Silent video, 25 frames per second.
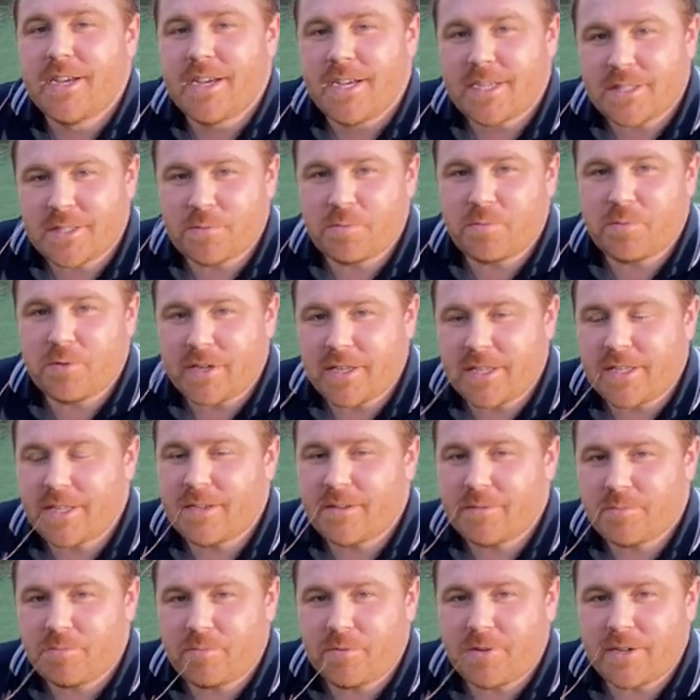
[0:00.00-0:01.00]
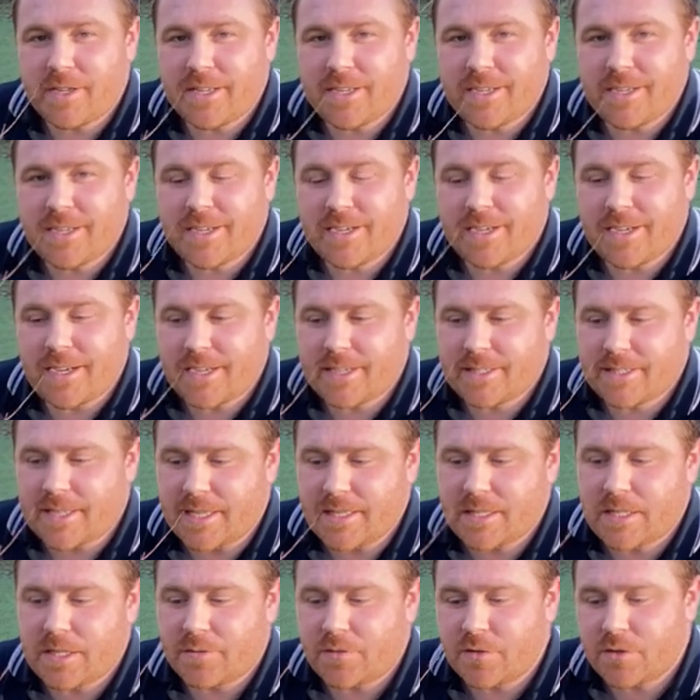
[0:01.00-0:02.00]
it's pretty pretty uh,
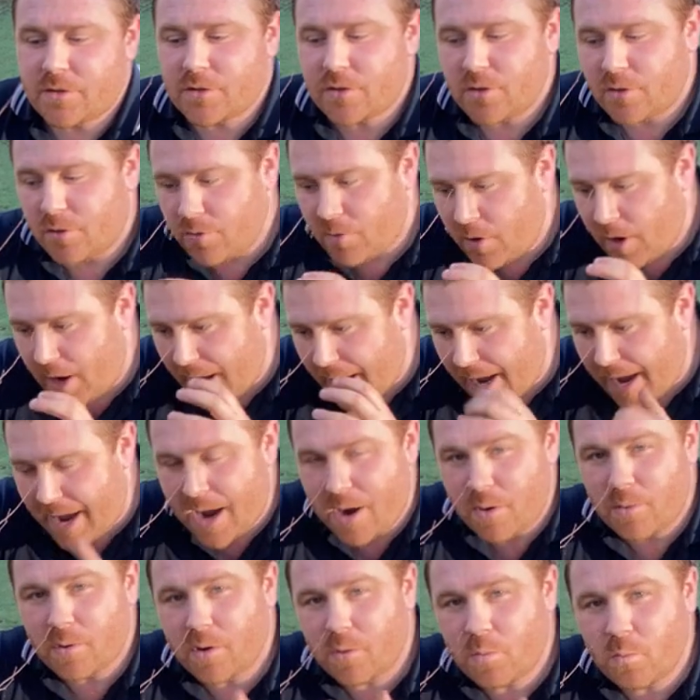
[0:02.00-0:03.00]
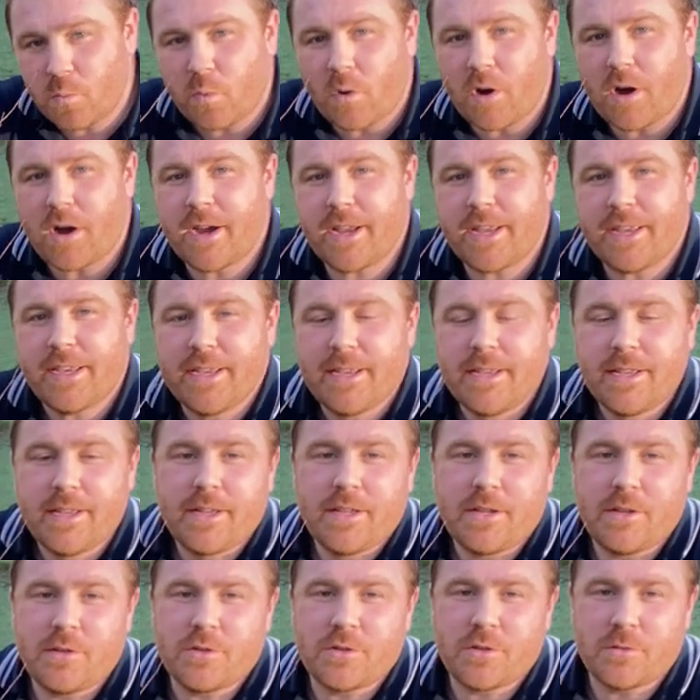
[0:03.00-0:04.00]
extensive as to how and why
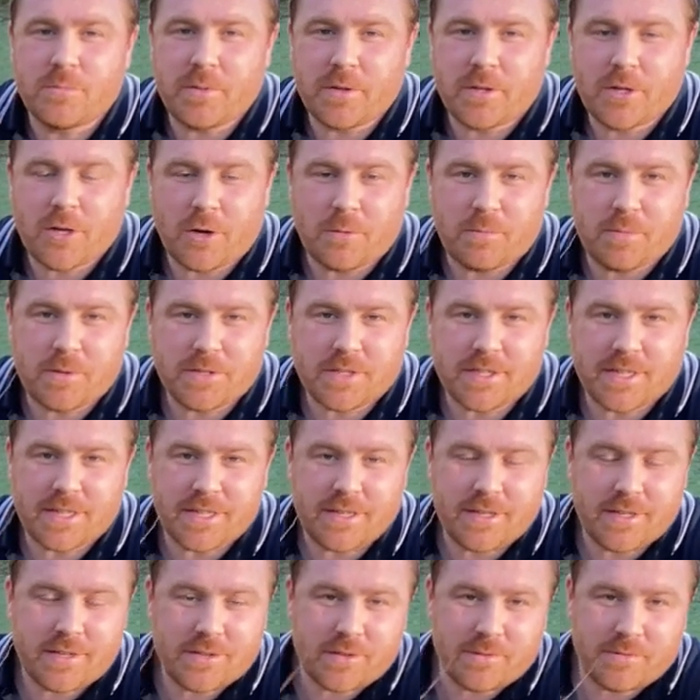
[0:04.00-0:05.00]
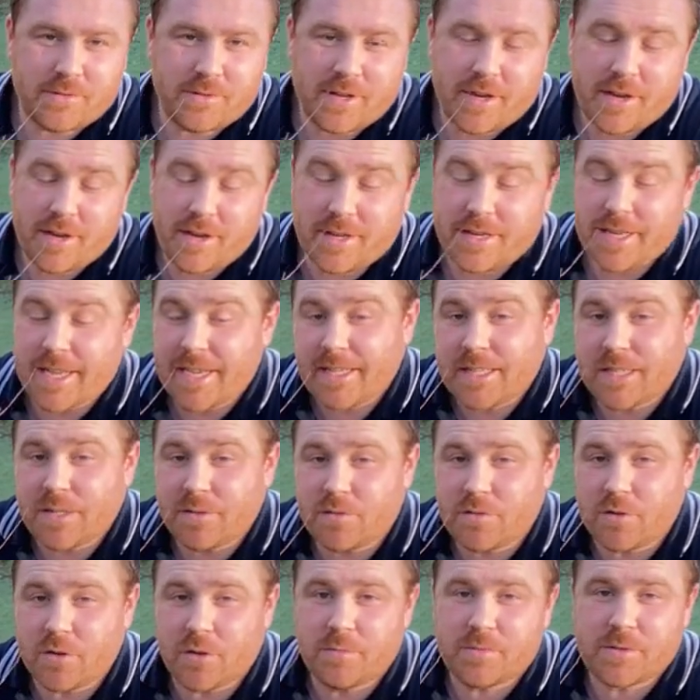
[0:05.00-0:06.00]
you should be coppicing uh,
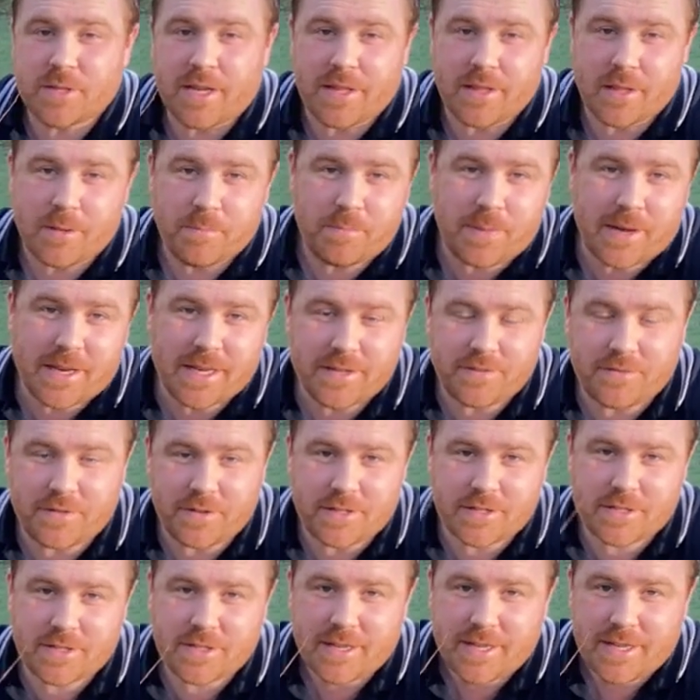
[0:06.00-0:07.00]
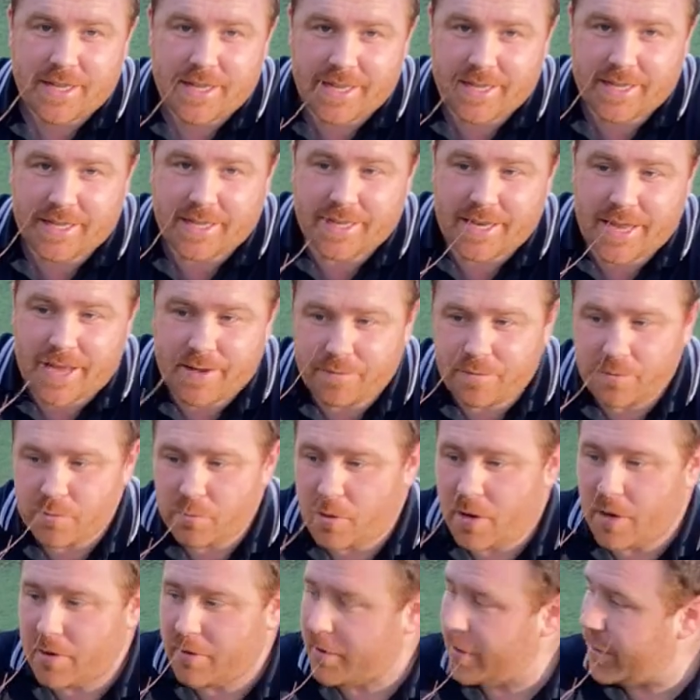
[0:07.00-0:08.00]
native shrubs and the benefits it can have for
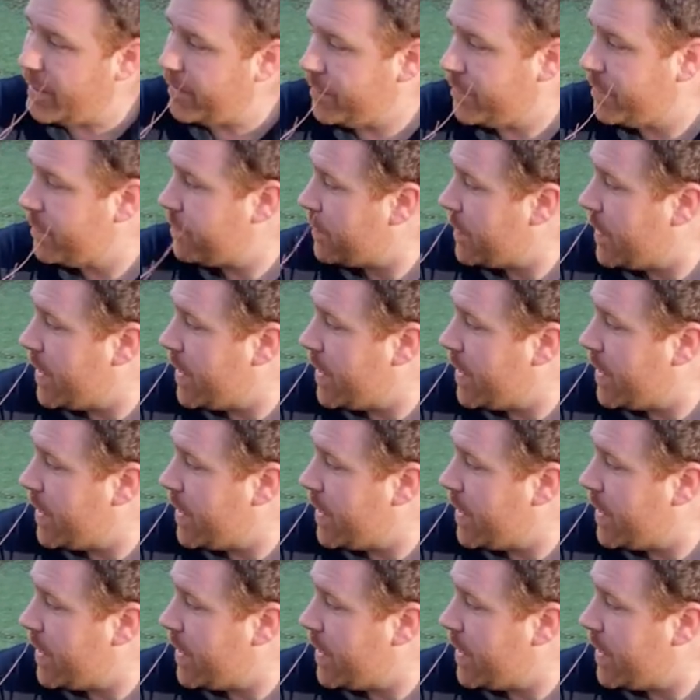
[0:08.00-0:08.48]
wildlife